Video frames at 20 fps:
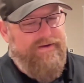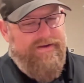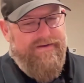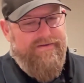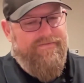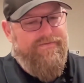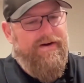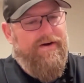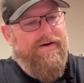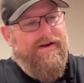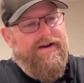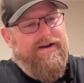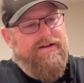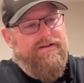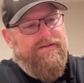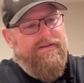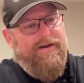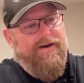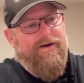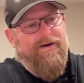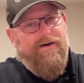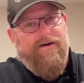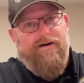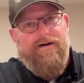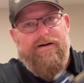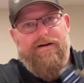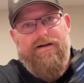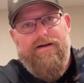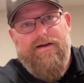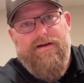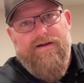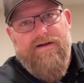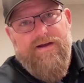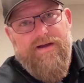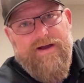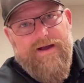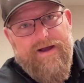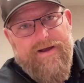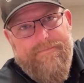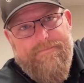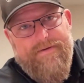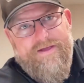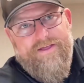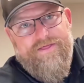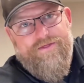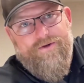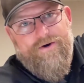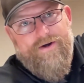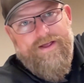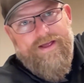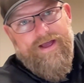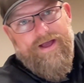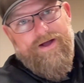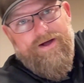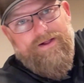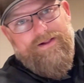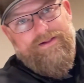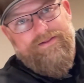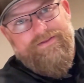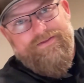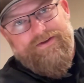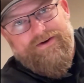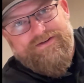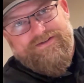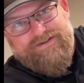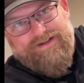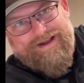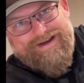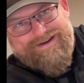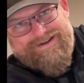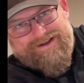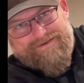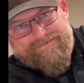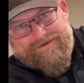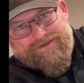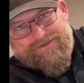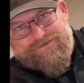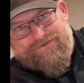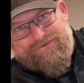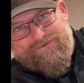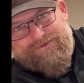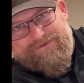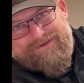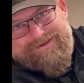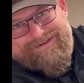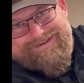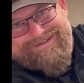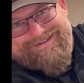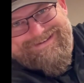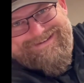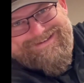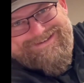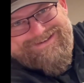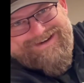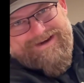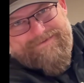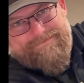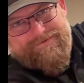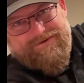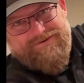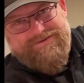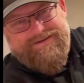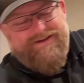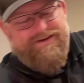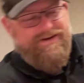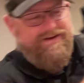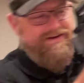a very clear uh, P30L. There's light coming through the chamber, so you